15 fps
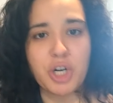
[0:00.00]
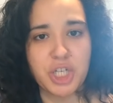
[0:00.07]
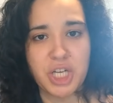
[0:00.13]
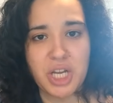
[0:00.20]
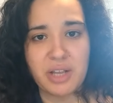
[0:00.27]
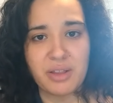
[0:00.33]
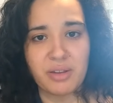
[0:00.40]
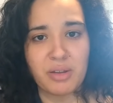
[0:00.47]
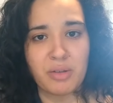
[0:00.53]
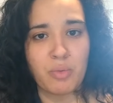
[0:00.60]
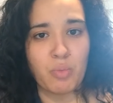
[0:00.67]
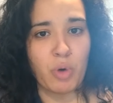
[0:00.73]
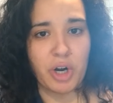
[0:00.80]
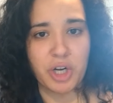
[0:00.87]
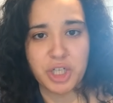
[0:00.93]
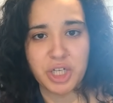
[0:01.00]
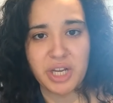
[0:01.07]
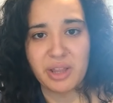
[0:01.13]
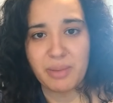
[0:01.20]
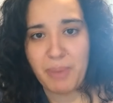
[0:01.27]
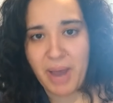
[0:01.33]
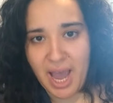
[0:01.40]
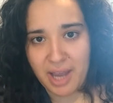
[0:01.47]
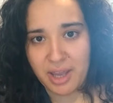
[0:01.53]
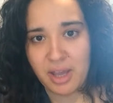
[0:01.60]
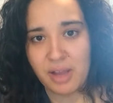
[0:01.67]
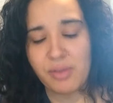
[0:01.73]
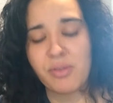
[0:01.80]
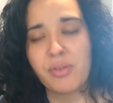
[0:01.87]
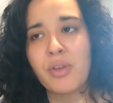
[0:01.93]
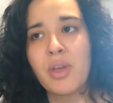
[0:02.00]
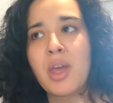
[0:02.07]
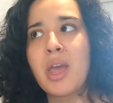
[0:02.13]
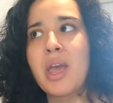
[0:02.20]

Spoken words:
sheets, worksheets, packets,